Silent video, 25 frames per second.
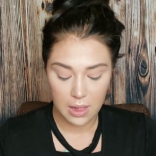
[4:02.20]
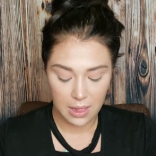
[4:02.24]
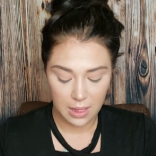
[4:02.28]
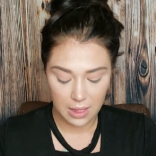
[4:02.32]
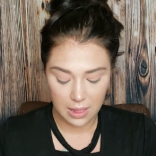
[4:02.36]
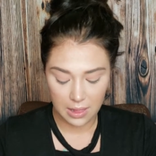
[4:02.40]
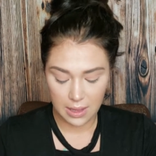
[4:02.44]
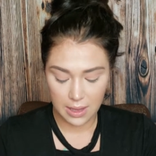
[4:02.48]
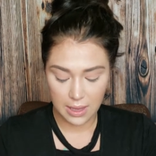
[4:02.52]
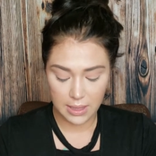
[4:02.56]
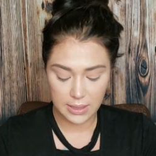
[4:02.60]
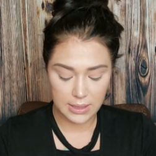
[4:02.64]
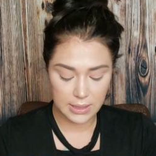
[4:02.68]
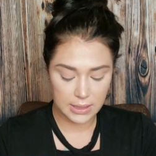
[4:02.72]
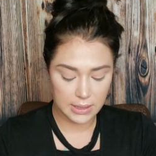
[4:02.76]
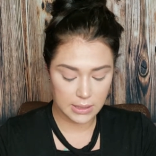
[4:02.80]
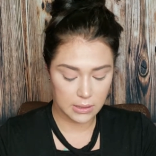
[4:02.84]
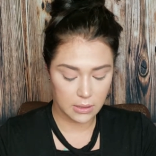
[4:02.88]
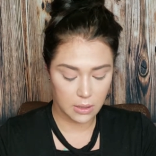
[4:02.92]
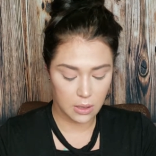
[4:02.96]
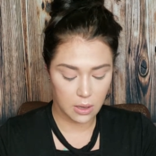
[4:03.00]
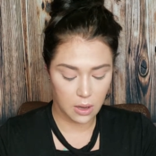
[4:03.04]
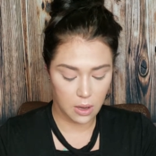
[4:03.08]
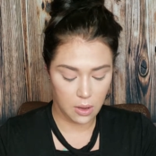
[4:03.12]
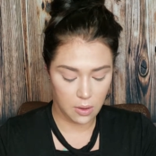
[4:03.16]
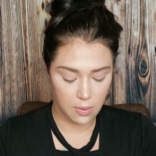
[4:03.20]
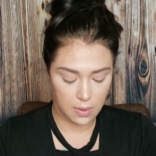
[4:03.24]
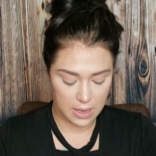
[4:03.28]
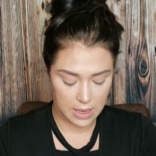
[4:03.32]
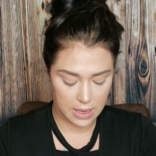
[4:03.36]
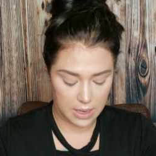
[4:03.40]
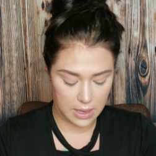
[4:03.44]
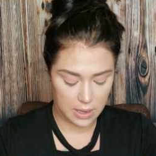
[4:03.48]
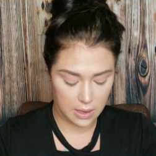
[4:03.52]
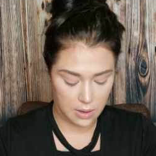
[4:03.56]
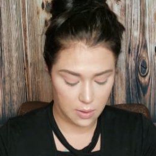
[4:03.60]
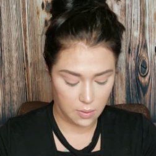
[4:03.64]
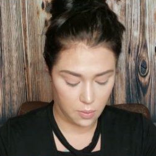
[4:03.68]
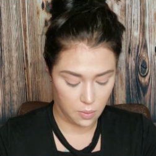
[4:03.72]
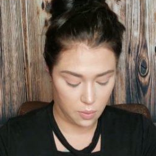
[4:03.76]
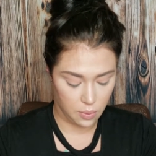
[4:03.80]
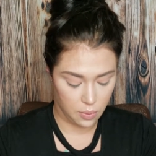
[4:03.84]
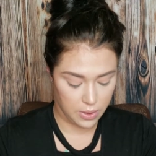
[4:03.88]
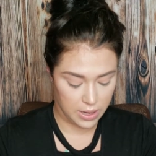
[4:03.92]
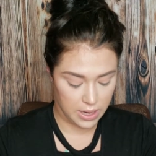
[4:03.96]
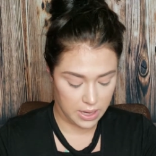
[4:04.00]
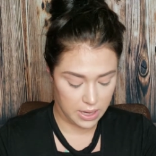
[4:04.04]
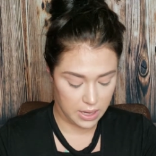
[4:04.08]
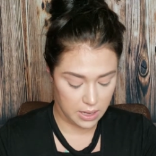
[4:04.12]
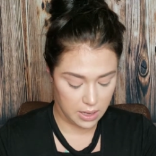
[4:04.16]
Let's go in
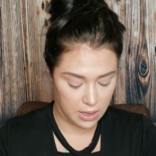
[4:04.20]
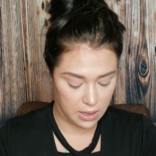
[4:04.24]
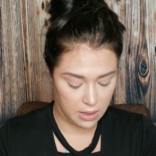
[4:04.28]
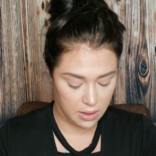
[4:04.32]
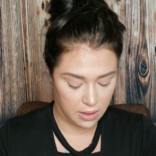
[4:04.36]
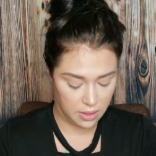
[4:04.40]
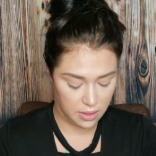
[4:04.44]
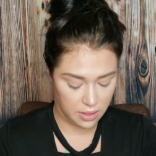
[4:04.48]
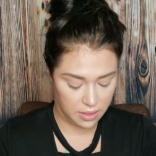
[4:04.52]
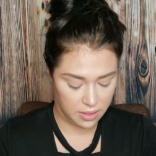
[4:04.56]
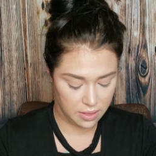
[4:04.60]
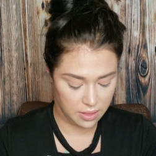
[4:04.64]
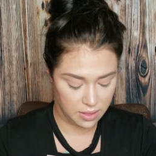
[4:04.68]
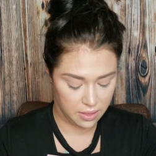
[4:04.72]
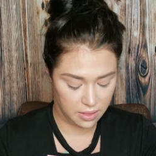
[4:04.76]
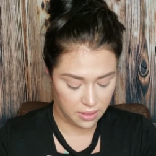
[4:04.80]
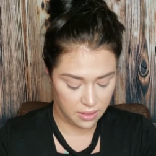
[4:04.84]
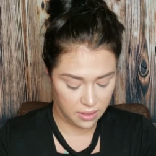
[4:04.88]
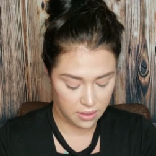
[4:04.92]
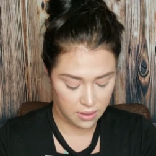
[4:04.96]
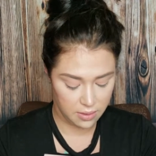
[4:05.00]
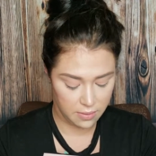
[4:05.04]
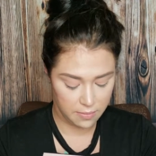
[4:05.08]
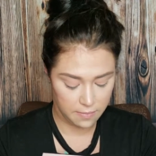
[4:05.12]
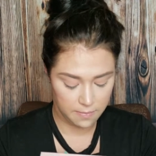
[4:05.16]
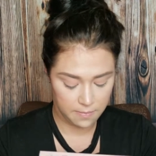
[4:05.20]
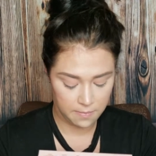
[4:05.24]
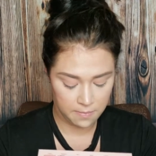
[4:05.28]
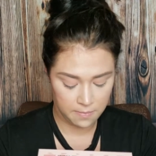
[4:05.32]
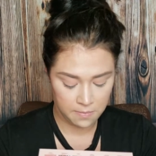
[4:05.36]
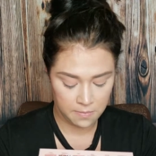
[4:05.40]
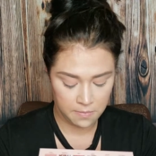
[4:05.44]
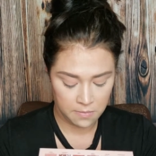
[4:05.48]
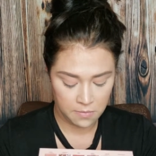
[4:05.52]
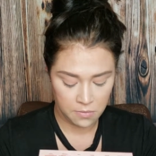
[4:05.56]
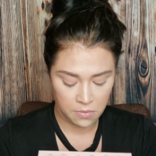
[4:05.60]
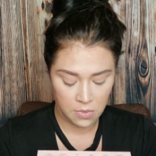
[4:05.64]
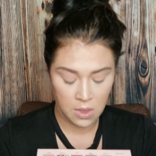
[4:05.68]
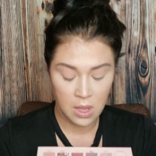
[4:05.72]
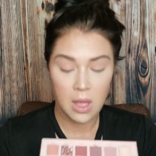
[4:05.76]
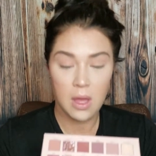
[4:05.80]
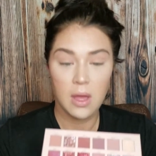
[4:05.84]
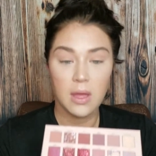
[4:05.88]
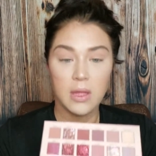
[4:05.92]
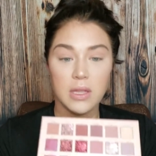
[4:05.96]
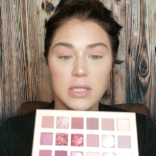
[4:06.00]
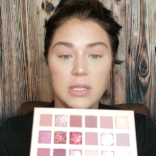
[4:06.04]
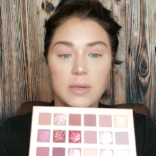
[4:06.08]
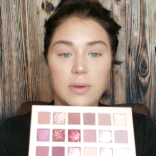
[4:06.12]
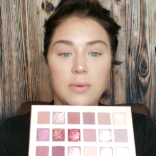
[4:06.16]
with,
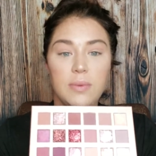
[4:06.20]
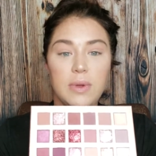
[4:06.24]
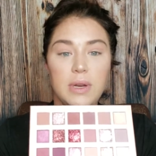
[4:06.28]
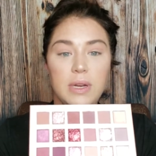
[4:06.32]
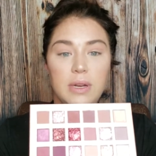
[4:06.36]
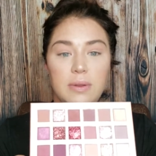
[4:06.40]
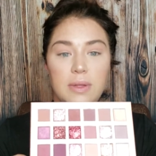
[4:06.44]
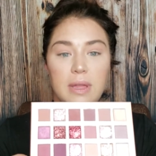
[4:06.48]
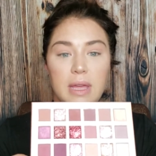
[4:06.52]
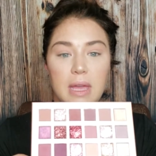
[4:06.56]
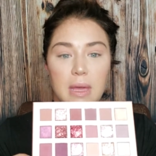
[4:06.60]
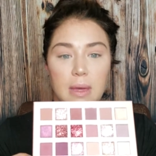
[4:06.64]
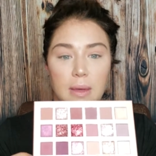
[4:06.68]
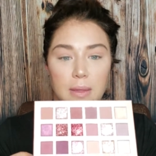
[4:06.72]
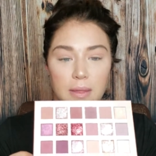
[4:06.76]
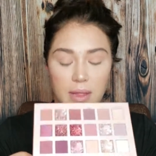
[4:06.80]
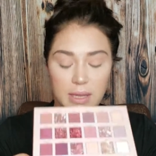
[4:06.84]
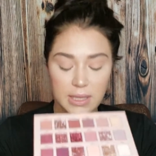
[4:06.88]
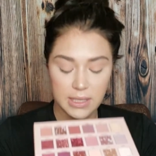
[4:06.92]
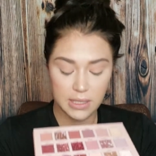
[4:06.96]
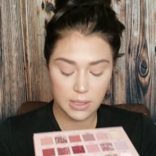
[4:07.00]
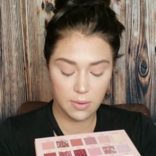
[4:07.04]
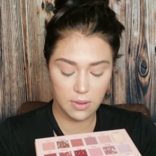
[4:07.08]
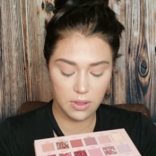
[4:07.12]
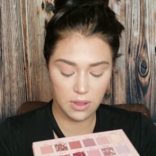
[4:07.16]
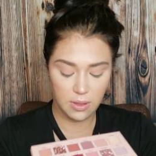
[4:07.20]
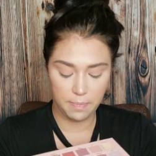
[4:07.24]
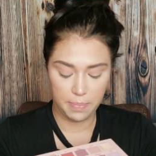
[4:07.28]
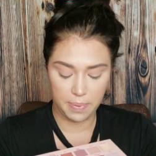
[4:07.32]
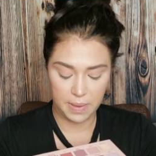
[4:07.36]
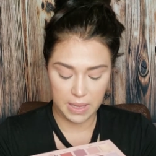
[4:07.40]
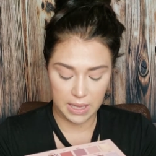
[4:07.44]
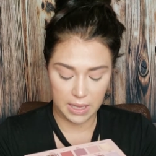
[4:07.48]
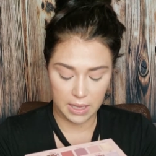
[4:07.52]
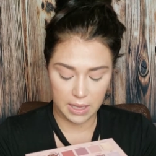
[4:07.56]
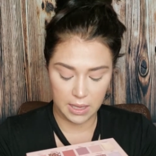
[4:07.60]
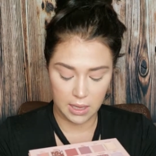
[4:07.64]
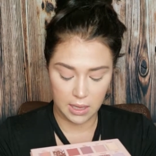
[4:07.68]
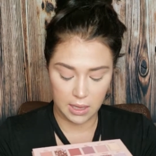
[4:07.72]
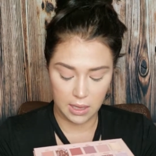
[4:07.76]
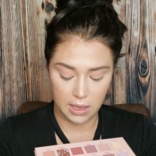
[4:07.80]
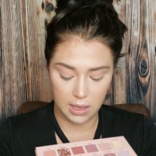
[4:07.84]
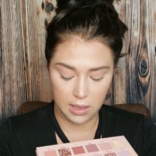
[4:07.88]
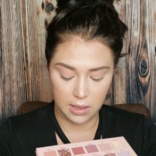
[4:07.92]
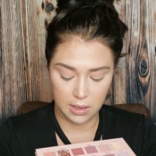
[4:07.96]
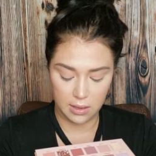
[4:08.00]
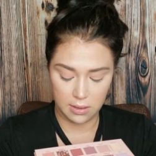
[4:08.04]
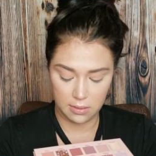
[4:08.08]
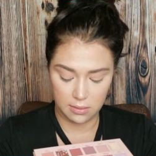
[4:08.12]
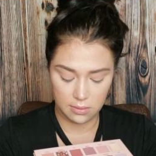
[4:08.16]
do you want to do like, let's go with a
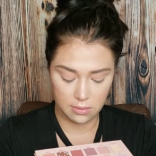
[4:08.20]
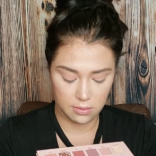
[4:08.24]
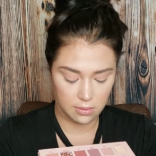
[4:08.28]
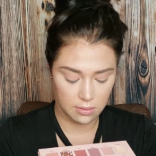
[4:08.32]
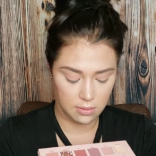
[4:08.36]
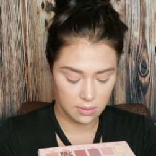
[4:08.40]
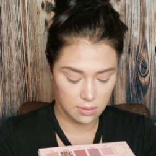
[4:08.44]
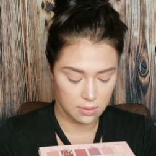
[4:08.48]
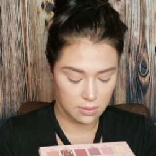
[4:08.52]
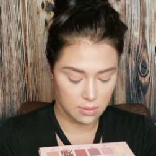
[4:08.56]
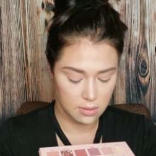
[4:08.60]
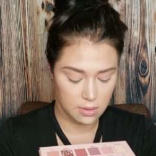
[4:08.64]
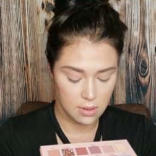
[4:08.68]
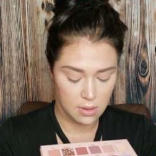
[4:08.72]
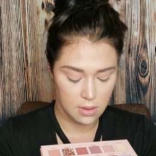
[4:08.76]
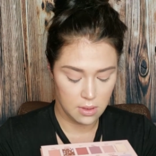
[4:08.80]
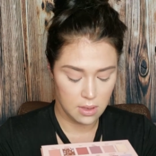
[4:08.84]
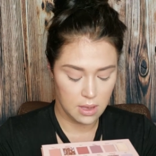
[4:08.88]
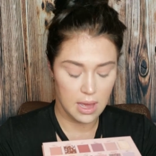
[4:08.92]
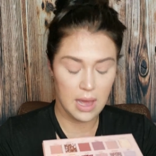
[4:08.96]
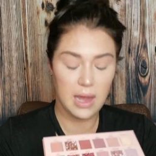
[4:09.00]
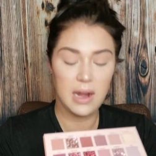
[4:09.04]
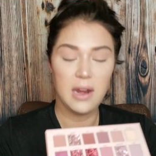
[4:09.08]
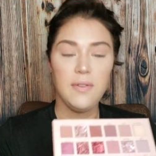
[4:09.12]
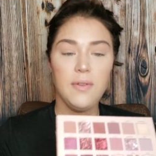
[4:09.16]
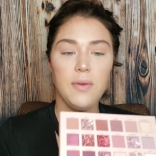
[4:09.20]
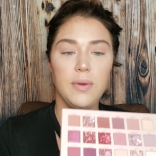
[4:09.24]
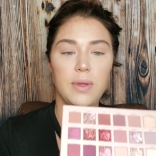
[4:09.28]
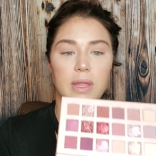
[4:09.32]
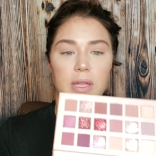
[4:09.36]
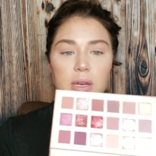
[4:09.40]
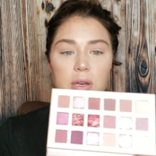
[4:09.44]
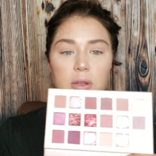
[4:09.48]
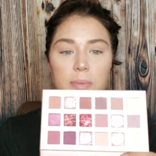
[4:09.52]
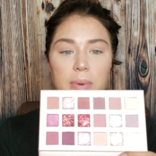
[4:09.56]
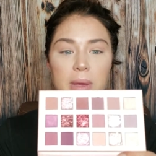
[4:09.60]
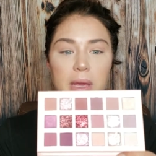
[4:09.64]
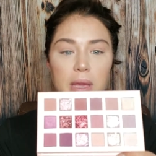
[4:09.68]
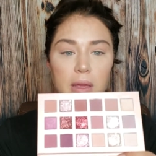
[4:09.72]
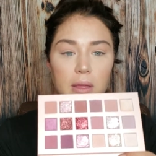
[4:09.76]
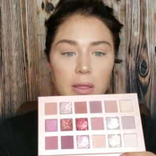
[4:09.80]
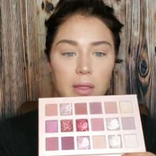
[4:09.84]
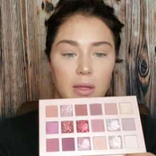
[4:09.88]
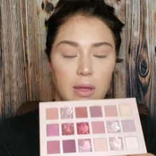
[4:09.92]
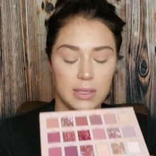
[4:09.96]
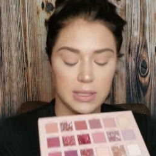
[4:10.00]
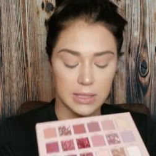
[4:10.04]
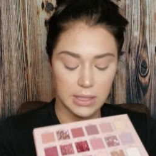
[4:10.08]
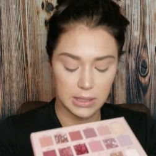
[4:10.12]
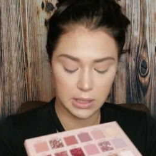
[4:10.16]
pinky. I never really do pinky
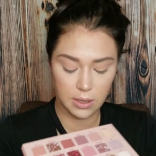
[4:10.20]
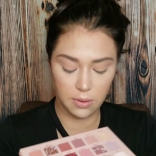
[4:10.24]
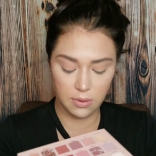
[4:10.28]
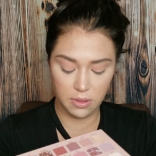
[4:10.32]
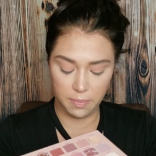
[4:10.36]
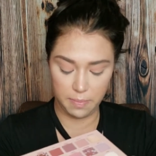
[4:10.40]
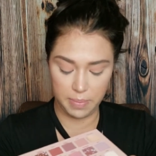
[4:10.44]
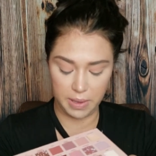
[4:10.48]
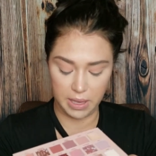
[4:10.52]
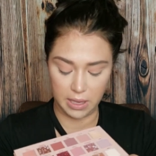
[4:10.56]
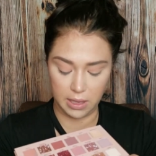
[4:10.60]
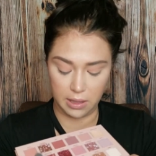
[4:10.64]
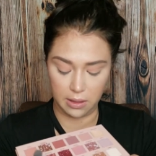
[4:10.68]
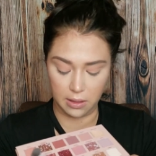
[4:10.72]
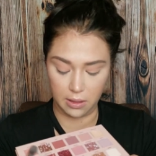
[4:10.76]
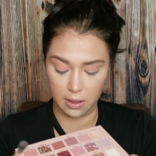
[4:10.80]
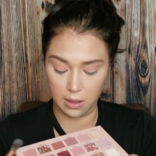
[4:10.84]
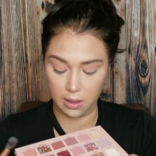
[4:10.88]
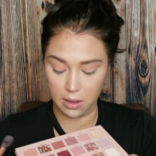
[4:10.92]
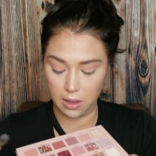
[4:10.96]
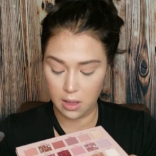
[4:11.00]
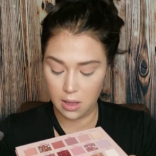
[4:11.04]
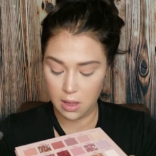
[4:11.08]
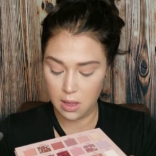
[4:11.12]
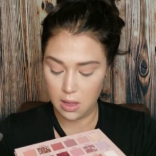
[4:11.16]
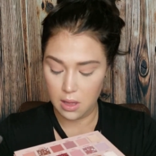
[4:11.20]
looks. Let's go with a pinky look.